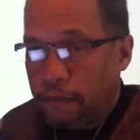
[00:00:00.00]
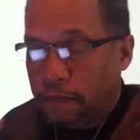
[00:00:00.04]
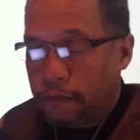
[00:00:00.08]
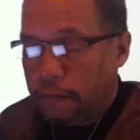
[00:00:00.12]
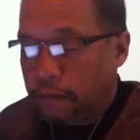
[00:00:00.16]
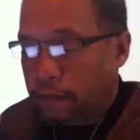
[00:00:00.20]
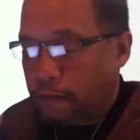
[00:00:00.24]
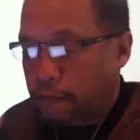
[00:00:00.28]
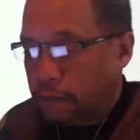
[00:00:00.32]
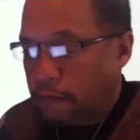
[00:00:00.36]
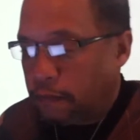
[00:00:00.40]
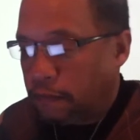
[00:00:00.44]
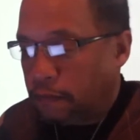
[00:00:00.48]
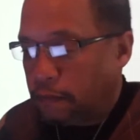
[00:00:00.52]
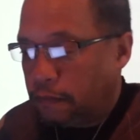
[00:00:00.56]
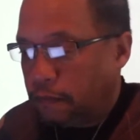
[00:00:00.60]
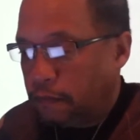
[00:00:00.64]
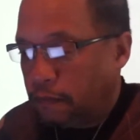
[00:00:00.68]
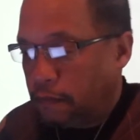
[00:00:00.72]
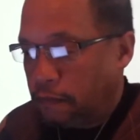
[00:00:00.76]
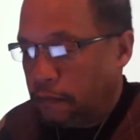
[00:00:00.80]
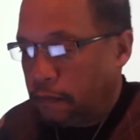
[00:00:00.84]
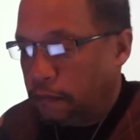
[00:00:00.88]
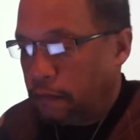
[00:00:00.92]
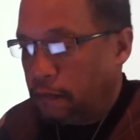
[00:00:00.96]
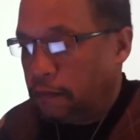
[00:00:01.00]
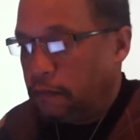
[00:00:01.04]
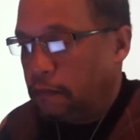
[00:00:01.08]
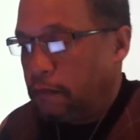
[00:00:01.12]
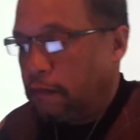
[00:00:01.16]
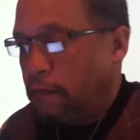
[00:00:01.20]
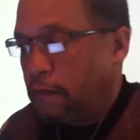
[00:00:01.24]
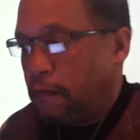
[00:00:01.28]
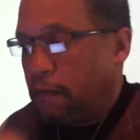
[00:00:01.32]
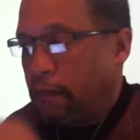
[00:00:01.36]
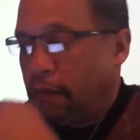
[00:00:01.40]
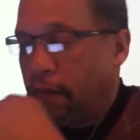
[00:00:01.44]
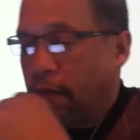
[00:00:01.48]
What makes your
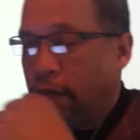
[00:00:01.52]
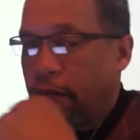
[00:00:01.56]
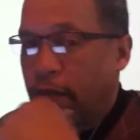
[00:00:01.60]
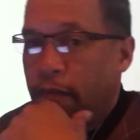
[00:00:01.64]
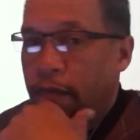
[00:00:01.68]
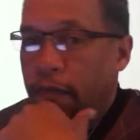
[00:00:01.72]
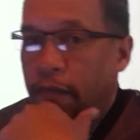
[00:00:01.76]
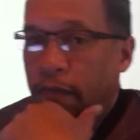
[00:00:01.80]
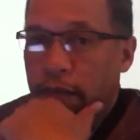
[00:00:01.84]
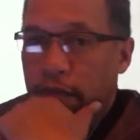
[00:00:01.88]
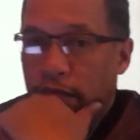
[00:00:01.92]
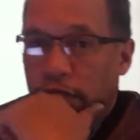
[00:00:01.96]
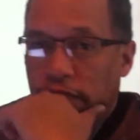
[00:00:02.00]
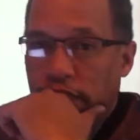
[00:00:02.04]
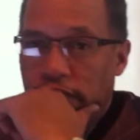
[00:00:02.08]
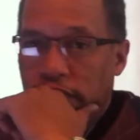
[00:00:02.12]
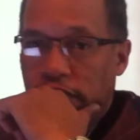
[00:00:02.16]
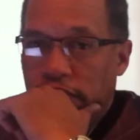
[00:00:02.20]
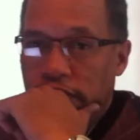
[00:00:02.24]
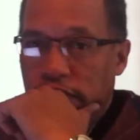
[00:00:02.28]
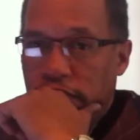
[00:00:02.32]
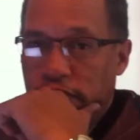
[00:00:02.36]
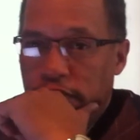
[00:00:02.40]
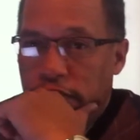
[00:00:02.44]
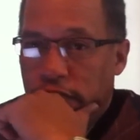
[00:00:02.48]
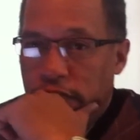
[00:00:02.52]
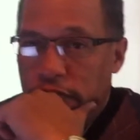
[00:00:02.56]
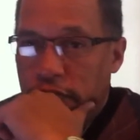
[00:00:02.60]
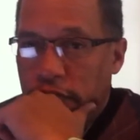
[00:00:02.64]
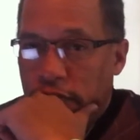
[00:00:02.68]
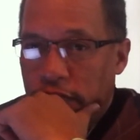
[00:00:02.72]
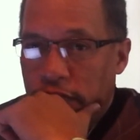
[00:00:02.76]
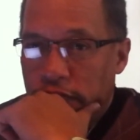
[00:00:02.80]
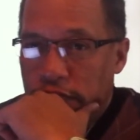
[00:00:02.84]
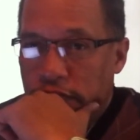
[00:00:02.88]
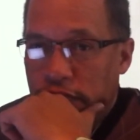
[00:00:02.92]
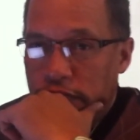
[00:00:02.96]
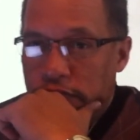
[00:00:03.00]
leadership and your
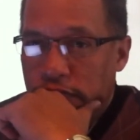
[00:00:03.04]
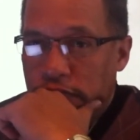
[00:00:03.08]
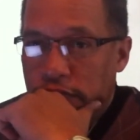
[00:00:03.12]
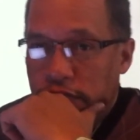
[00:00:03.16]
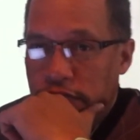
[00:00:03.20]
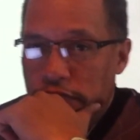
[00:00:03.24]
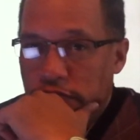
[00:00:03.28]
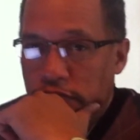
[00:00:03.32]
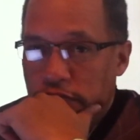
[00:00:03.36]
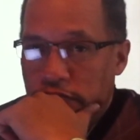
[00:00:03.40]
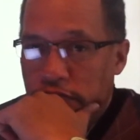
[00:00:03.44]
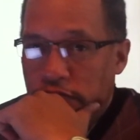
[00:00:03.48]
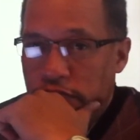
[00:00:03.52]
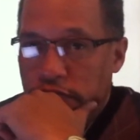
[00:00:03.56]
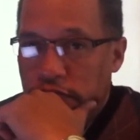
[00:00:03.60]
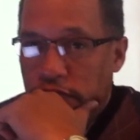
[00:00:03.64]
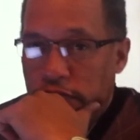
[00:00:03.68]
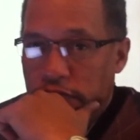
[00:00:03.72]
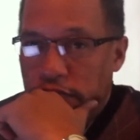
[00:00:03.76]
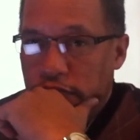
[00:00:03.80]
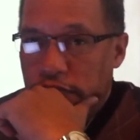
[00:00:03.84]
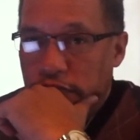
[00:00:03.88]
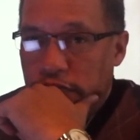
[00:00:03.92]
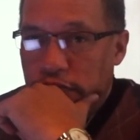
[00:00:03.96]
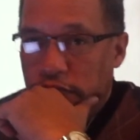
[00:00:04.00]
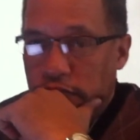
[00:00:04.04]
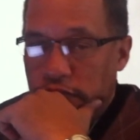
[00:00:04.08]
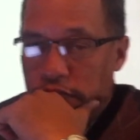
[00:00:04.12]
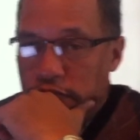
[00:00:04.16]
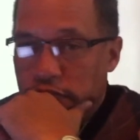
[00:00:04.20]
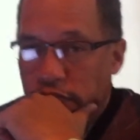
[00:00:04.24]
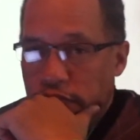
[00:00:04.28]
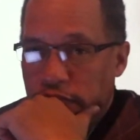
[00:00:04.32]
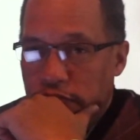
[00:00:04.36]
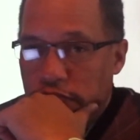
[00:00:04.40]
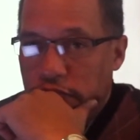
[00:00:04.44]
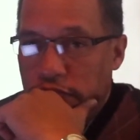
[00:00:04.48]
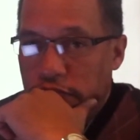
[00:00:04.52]
administration, why would it
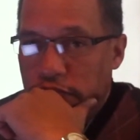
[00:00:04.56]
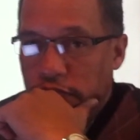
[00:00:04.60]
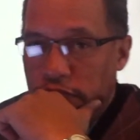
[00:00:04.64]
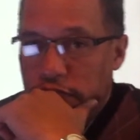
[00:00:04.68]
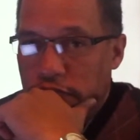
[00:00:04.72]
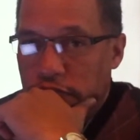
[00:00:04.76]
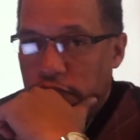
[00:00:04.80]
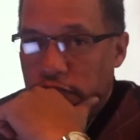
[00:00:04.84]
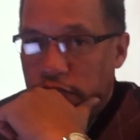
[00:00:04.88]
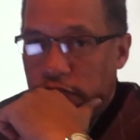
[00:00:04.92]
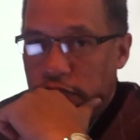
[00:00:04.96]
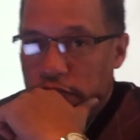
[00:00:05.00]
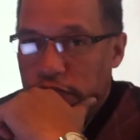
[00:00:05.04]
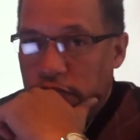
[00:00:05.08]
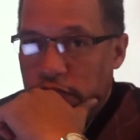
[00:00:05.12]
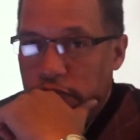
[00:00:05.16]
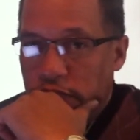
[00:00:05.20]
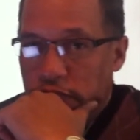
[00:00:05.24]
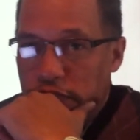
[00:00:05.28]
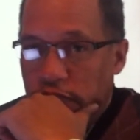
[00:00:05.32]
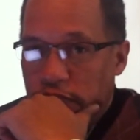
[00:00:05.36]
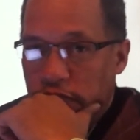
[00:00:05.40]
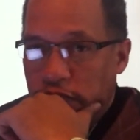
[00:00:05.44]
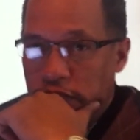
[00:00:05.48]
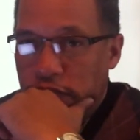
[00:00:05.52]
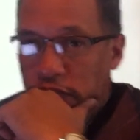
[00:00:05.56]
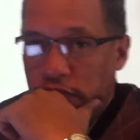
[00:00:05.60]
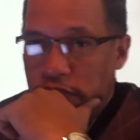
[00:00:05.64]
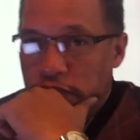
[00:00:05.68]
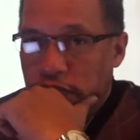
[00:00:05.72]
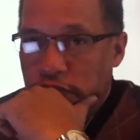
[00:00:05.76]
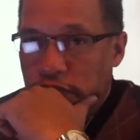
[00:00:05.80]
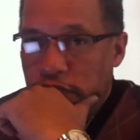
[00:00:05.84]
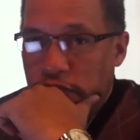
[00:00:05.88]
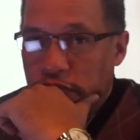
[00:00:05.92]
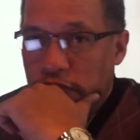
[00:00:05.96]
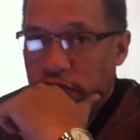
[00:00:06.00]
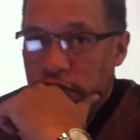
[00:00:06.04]
be the best option for the
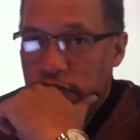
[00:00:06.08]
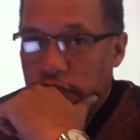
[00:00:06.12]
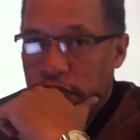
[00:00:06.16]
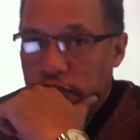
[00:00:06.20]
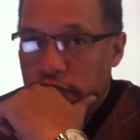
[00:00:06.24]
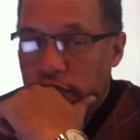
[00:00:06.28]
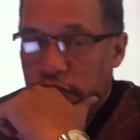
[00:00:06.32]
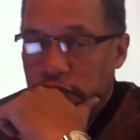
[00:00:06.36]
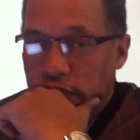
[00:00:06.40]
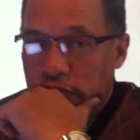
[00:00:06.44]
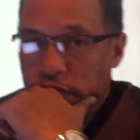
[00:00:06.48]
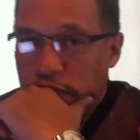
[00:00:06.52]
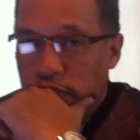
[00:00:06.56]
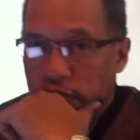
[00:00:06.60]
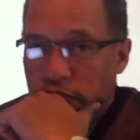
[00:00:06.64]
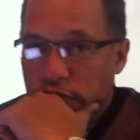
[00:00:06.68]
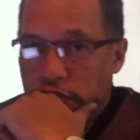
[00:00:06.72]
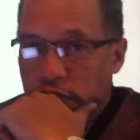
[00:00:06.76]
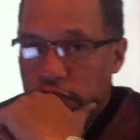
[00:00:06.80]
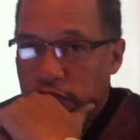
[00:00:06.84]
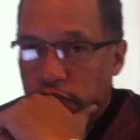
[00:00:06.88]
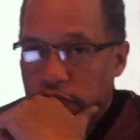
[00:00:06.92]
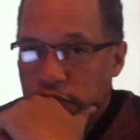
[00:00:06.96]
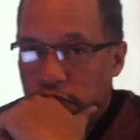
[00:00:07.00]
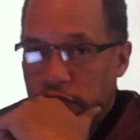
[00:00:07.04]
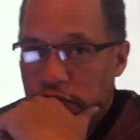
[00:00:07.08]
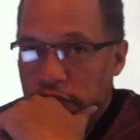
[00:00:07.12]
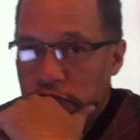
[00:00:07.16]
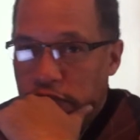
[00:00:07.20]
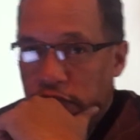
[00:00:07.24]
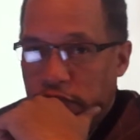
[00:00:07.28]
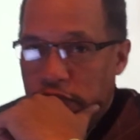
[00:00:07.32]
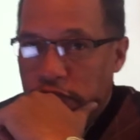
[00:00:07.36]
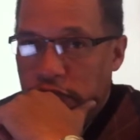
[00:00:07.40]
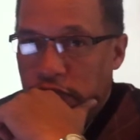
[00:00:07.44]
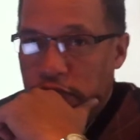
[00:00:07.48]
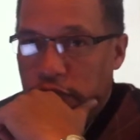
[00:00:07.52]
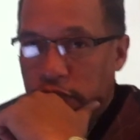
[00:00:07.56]
citizens of the
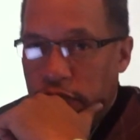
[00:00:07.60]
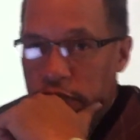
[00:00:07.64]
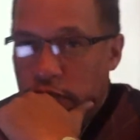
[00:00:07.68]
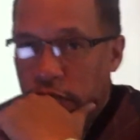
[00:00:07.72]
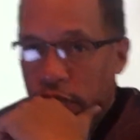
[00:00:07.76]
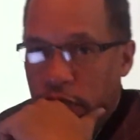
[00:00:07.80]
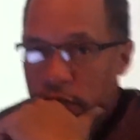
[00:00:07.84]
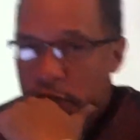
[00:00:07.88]
21st Ward?